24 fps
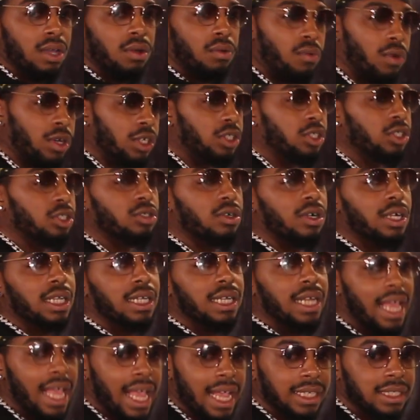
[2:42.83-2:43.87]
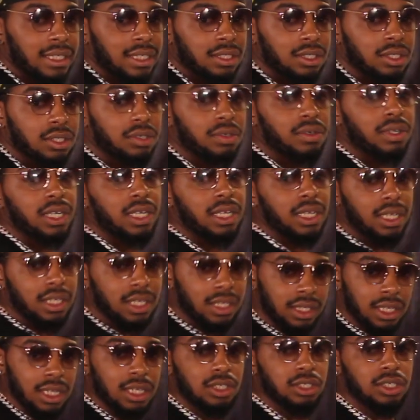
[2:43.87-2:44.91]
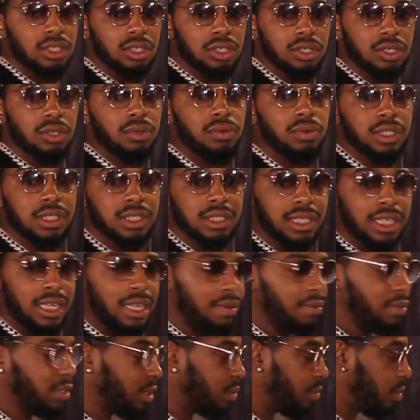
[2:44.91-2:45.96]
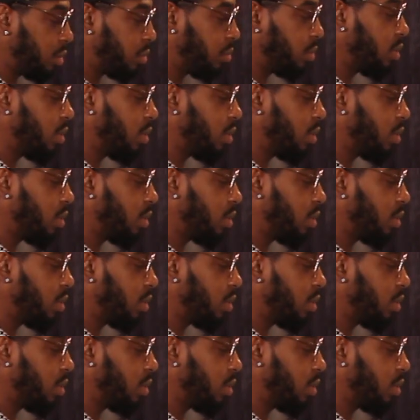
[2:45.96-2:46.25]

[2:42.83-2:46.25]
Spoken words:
once you start getting access to credit and the things you can do, which is leveraging, which we're